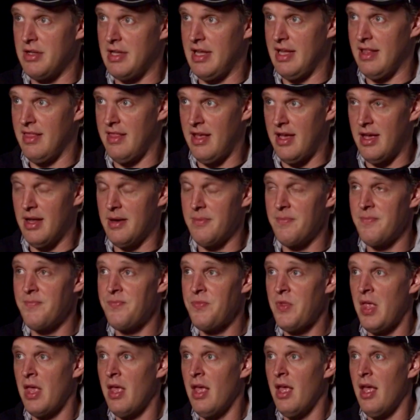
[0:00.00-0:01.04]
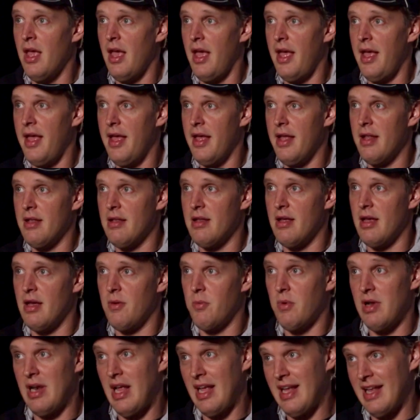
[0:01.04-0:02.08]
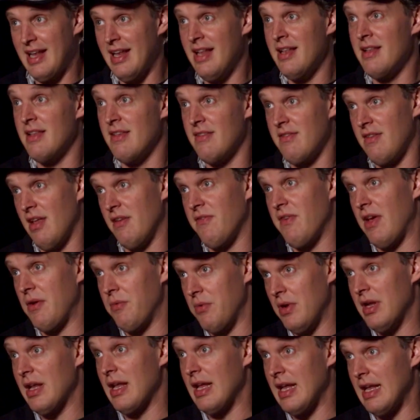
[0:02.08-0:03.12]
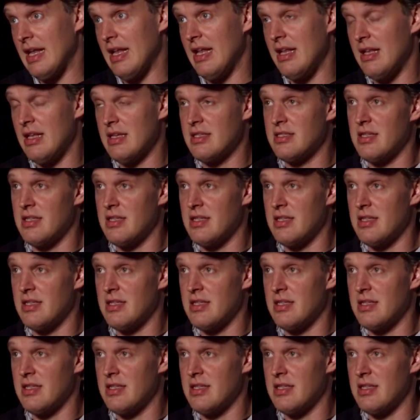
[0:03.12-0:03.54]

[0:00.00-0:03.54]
like that. And when I get into stuff, I really get into